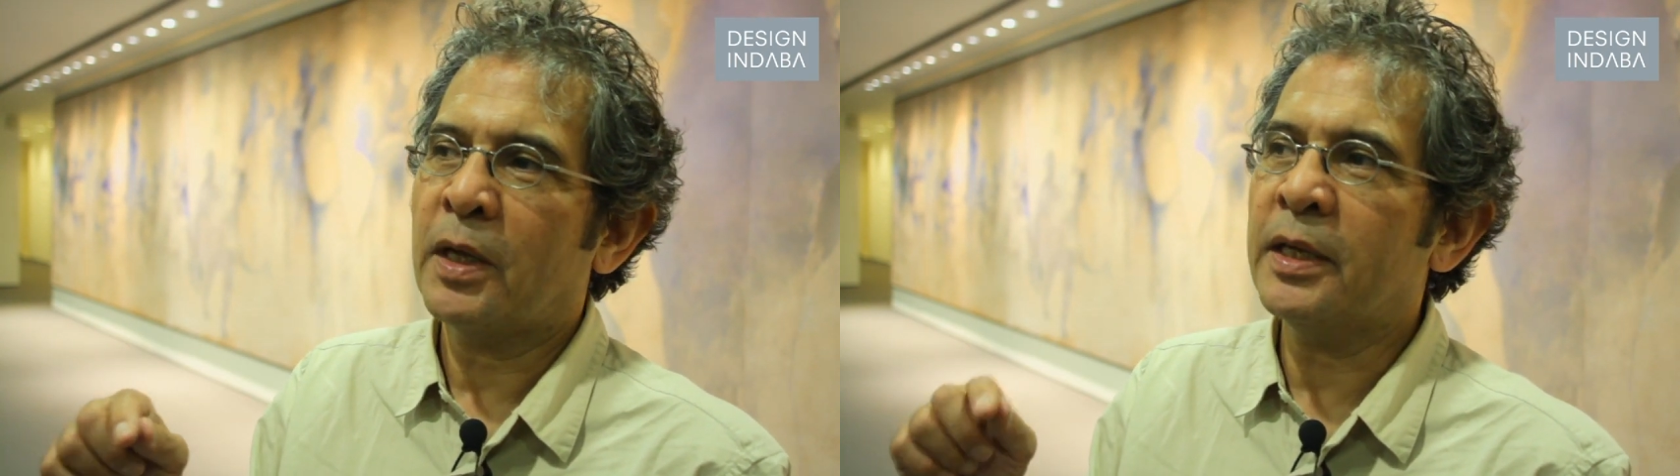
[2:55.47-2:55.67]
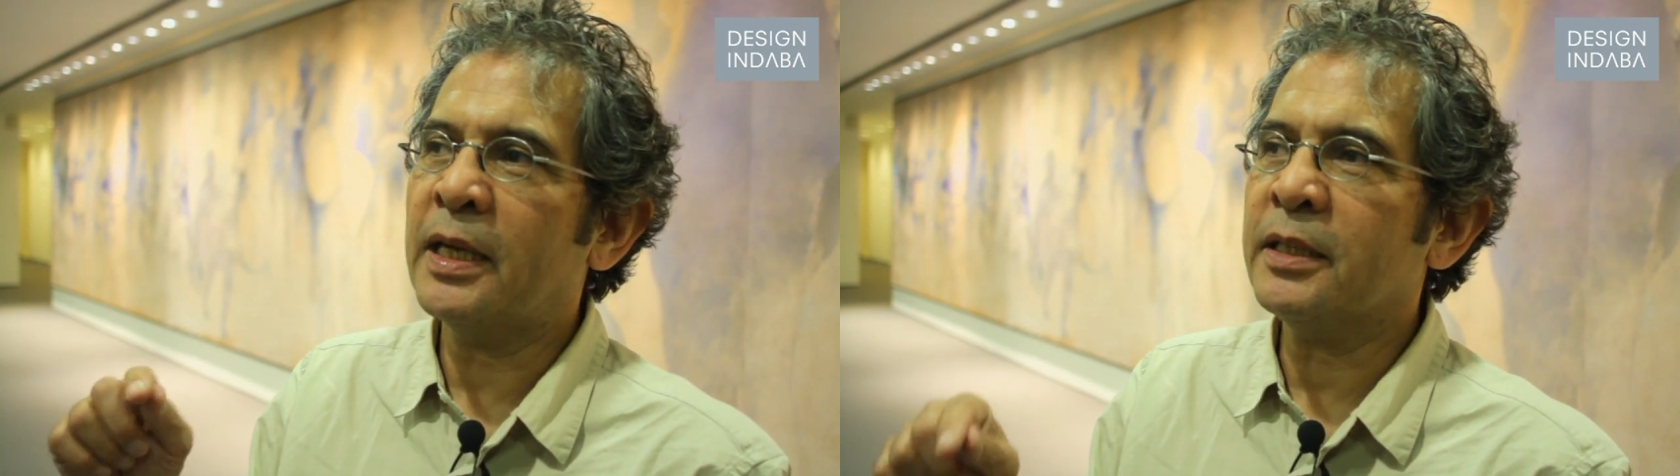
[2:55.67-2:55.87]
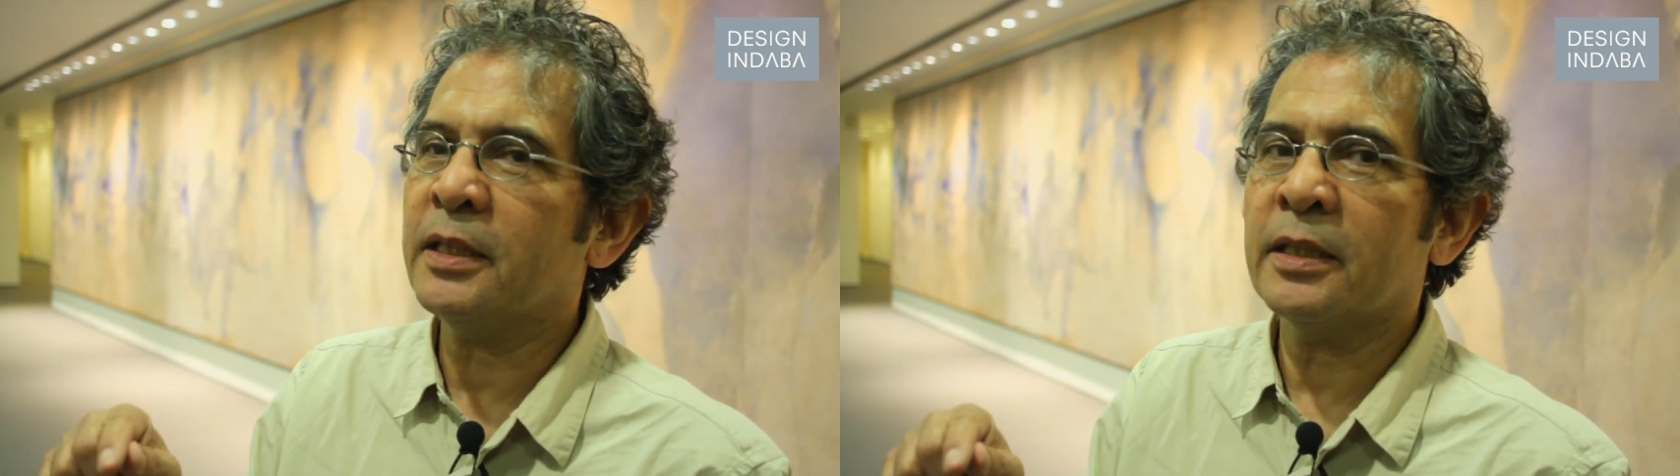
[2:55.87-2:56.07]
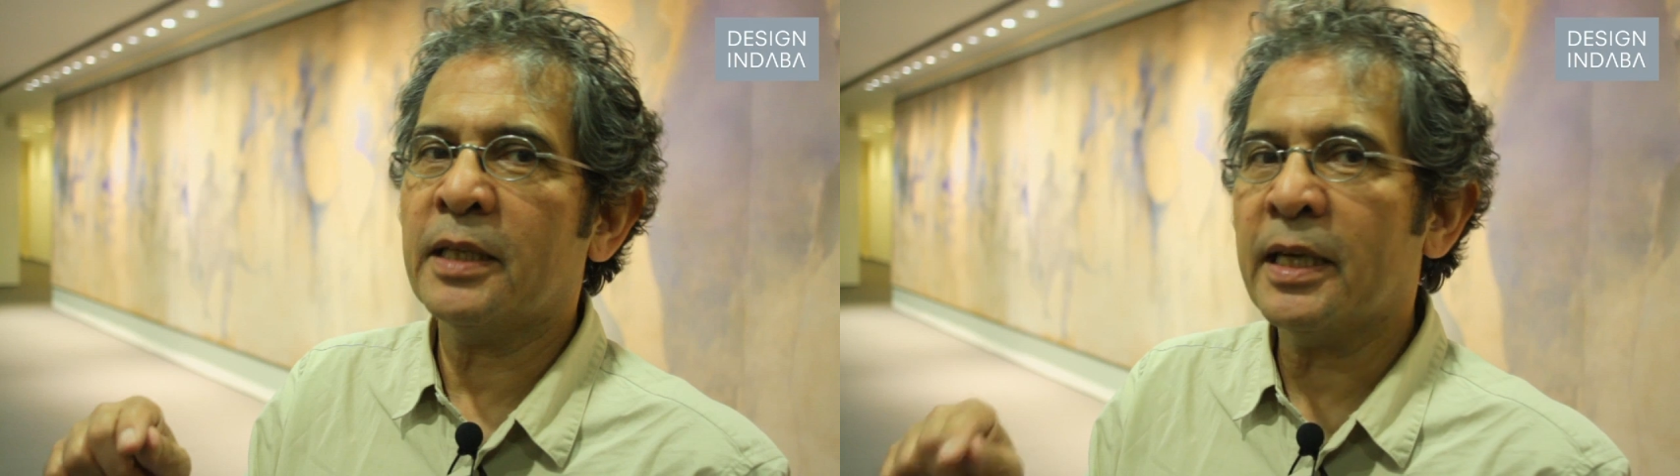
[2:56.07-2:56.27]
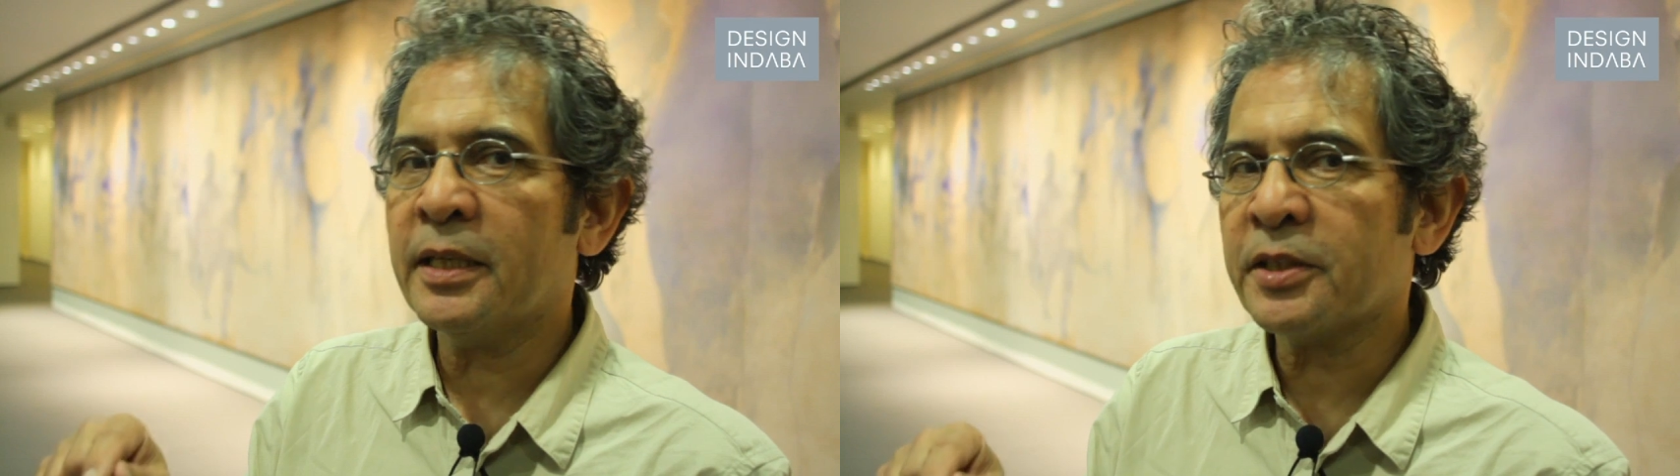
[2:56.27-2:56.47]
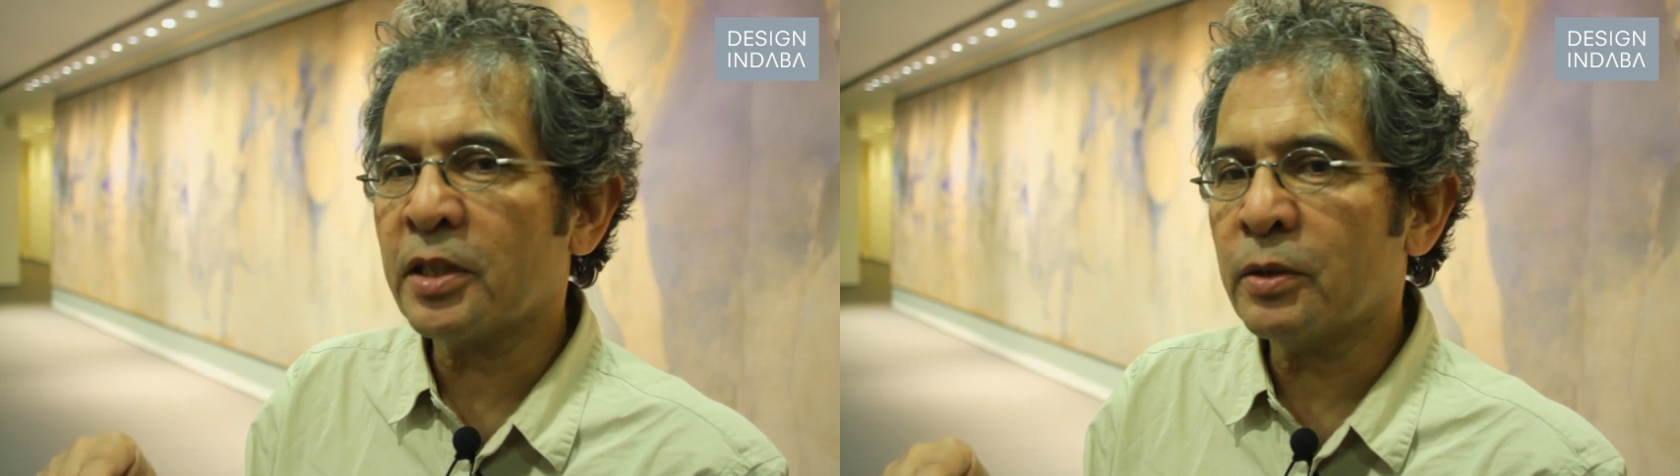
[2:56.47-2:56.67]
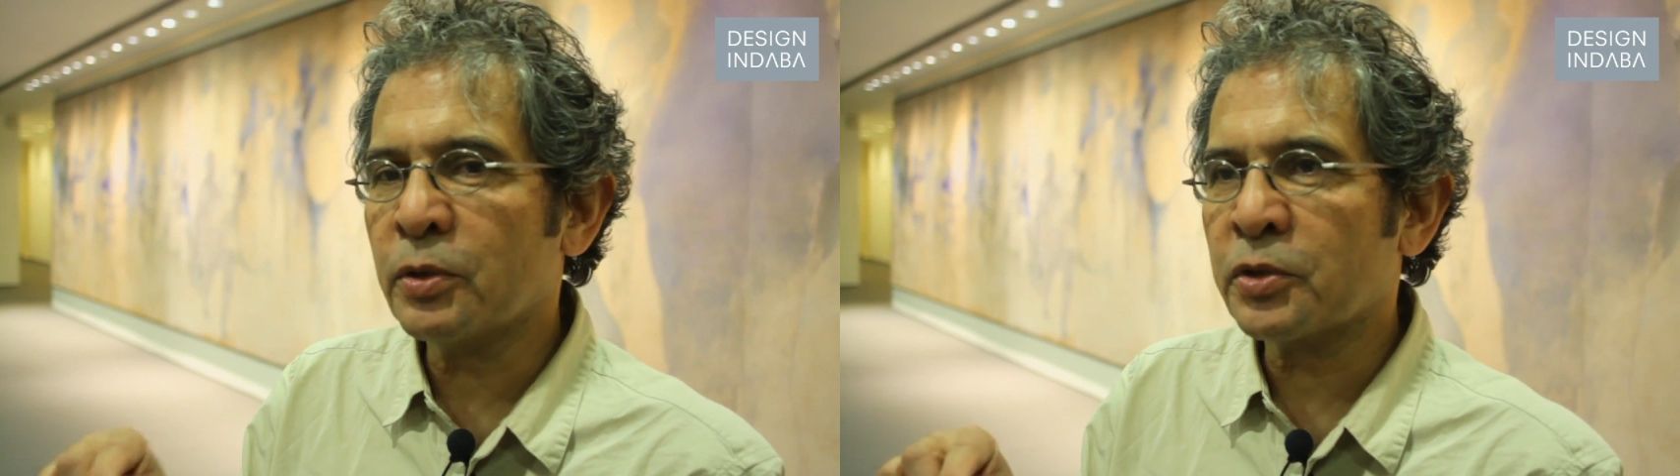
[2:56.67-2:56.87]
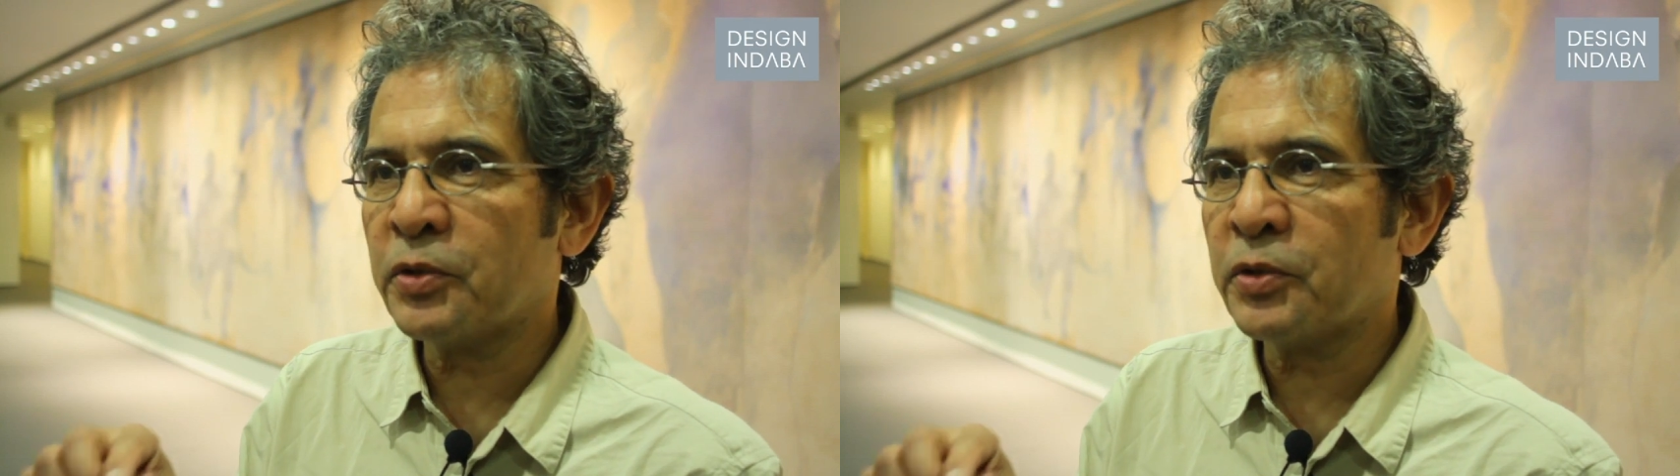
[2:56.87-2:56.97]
An, edi an editor who is